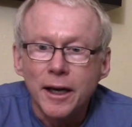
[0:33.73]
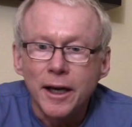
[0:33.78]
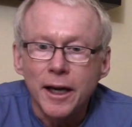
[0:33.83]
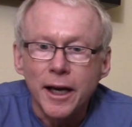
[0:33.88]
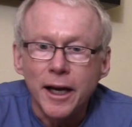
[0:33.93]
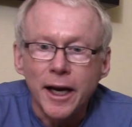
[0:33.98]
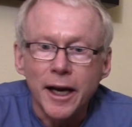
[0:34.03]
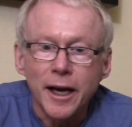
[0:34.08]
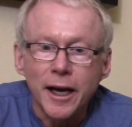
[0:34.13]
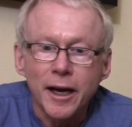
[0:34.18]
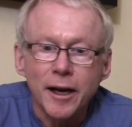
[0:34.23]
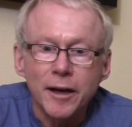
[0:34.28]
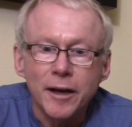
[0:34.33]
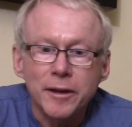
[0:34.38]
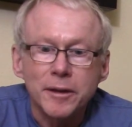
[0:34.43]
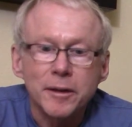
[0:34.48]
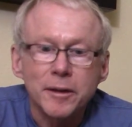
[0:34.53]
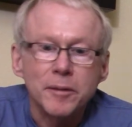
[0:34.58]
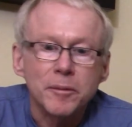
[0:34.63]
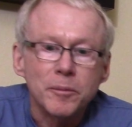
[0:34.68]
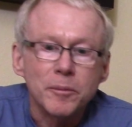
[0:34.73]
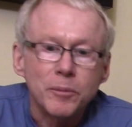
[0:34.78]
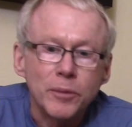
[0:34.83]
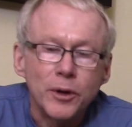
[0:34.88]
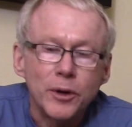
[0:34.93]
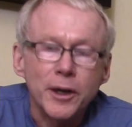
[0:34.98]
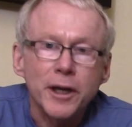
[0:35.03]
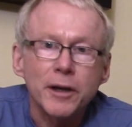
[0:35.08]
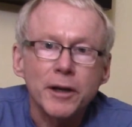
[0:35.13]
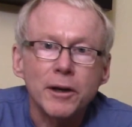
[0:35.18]
and
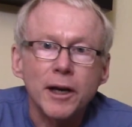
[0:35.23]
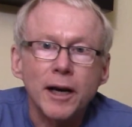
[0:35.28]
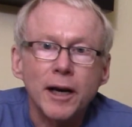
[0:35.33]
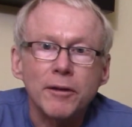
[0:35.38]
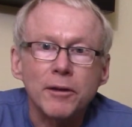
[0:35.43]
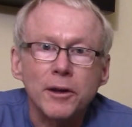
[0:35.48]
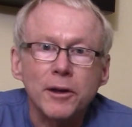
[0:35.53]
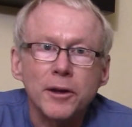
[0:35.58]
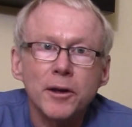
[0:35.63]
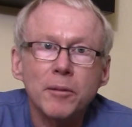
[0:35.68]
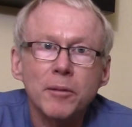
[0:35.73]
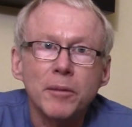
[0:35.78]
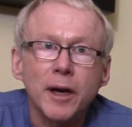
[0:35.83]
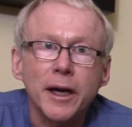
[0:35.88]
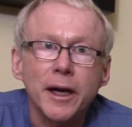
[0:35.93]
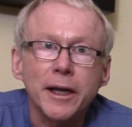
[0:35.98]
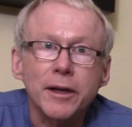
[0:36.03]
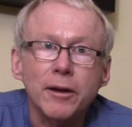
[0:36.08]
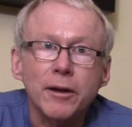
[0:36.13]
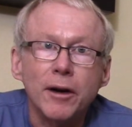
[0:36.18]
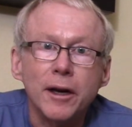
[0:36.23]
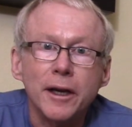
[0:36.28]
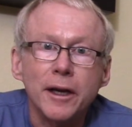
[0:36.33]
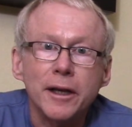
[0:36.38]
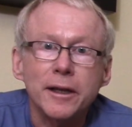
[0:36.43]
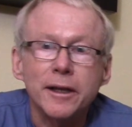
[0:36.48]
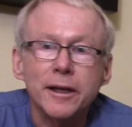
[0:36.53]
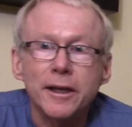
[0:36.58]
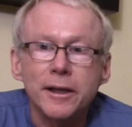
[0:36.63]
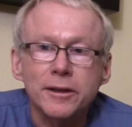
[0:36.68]
putting a lavalier mic on
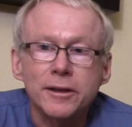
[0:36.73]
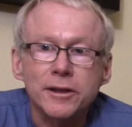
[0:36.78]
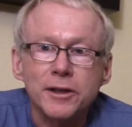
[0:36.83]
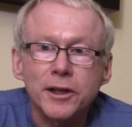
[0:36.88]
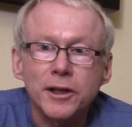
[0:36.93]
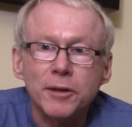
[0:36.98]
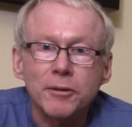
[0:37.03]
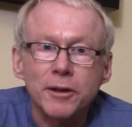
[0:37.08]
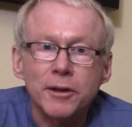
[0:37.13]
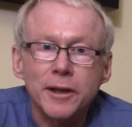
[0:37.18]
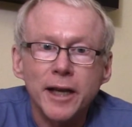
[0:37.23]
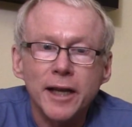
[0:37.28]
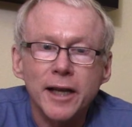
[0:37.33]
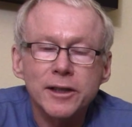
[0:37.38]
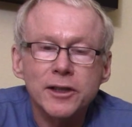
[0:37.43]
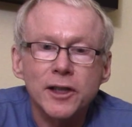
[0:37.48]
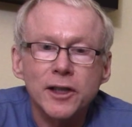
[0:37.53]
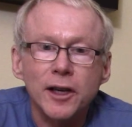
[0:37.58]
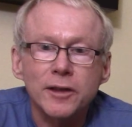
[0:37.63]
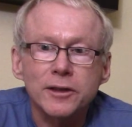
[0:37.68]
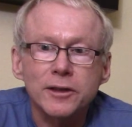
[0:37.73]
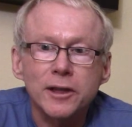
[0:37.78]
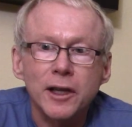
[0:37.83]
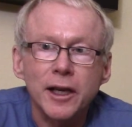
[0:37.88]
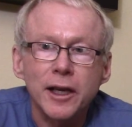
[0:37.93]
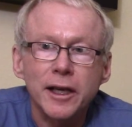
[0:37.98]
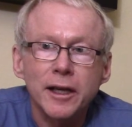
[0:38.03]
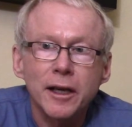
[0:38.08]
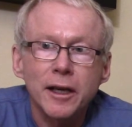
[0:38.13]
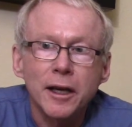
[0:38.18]
it and seeing what that sounds
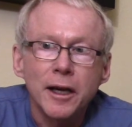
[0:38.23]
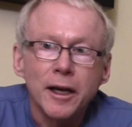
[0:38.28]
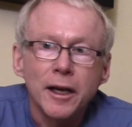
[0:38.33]
like.